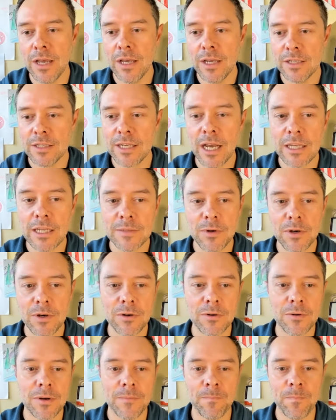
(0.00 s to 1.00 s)

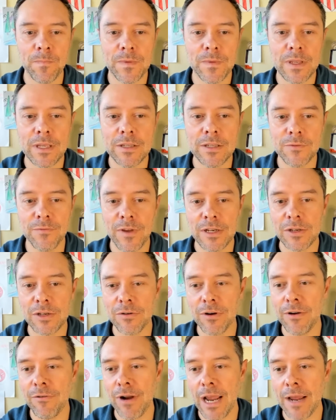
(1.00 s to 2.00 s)
Scosmo is
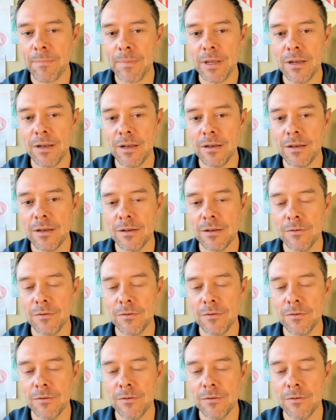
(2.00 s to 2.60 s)
victory lapping